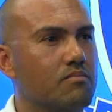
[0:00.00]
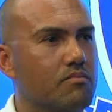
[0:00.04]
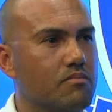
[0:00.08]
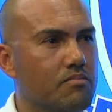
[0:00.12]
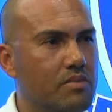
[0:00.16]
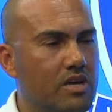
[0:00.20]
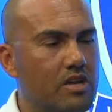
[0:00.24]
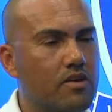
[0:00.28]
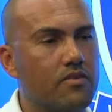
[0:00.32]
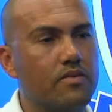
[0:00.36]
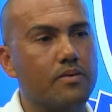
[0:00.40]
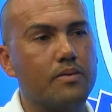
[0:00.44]

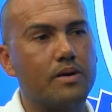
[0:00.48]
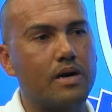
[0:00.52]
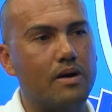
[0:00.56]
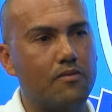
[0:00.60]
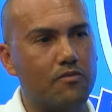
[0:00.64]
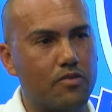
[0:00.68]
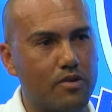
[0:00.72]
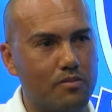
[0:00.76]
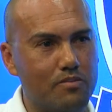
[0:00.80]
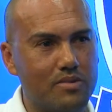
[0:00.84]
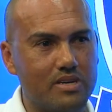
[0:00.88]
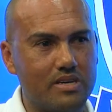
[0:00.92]
Many of them
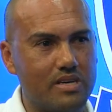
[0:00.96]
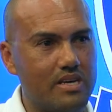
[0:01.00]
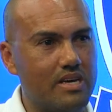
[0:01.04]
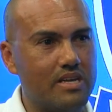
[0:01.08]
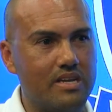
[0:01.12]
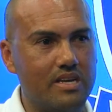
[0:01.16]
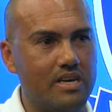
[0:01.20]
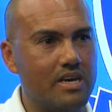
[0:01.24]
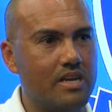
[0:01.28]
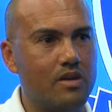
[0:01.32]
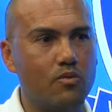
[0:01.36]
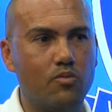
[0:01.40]
come from
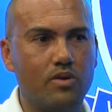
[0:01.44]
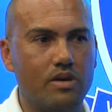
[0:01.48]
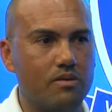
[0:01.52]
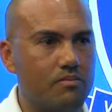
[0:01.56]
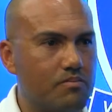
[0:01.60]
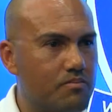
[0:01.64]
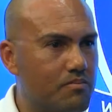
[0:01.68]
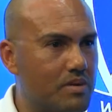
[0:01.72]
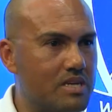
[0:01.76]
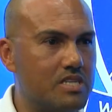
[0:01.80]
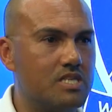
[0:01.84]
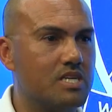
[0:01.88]
an area where
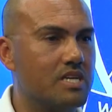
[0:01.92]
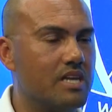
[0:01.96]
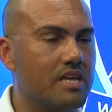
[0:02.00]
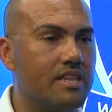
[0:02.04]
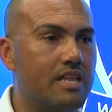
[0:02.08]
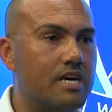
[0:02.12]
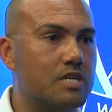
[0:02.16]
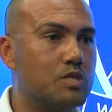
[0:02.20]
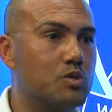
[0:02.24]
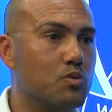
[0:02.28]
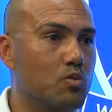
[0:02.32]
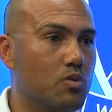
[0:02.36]
basically
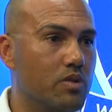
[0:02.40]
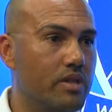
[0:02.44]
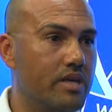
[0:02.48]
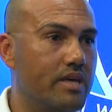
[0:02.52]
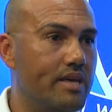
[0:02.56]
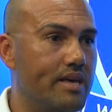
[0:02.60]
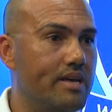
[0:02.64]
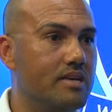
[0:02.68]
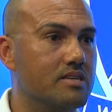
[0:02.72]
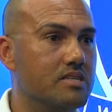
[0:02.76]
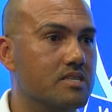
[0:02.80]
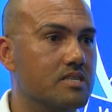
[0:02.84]
that's all
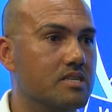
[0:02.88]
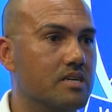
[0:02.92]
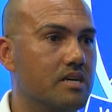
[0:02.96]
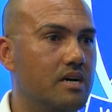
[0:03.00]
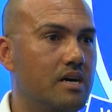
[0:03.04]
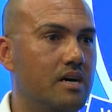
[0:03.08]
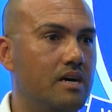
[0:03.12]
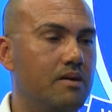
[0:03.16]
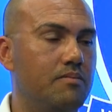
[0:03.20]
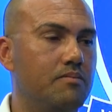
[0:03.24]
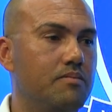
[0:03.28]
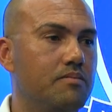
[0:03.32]
there is.
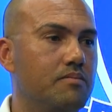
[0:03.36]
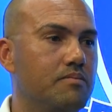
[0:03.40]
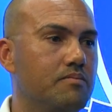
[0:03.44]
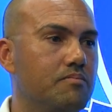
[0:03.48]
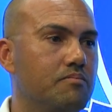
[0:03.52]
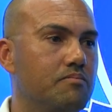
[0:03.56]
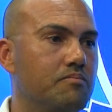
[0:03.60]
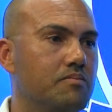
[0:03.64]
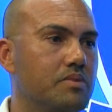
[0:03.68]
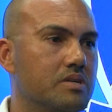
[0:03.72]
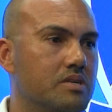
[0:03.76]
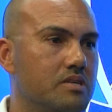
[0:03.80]

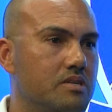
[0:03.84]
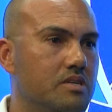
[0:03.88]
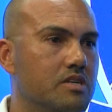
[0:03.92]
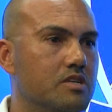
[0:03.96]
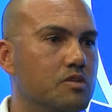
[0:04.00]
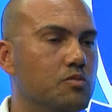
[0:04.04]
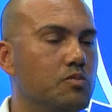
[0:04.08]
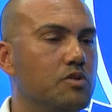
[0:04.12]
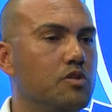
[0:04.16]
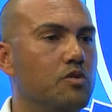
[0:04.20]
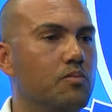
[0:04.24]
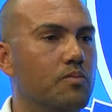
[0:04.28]
But
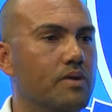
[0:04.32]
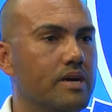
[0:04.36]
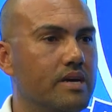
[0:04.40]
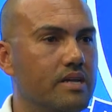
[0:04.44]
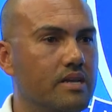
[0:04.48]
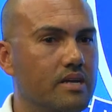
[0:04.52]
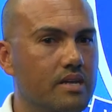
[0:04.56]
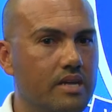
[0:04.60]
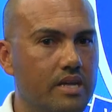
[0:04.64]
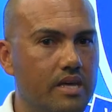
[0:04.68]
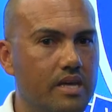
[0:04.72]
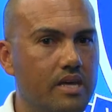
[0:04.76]
yet, when you play
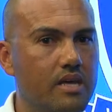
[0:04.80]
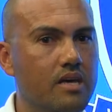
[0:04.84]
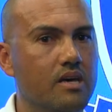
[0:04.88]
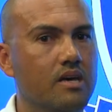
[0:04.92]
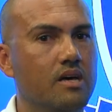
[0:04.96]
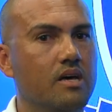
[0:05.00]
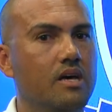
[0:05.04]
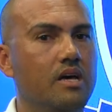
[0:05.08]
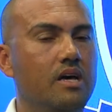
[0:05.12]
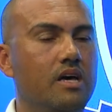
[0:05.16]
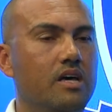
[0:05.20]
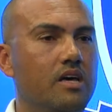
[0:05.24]
in a league,
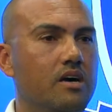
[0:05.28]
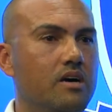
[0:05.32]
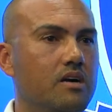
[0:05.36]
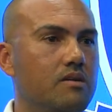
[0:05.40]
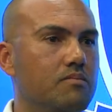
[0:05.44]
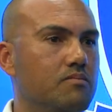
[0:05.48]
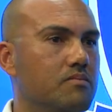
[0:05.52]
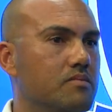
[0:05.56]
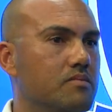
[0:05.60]
we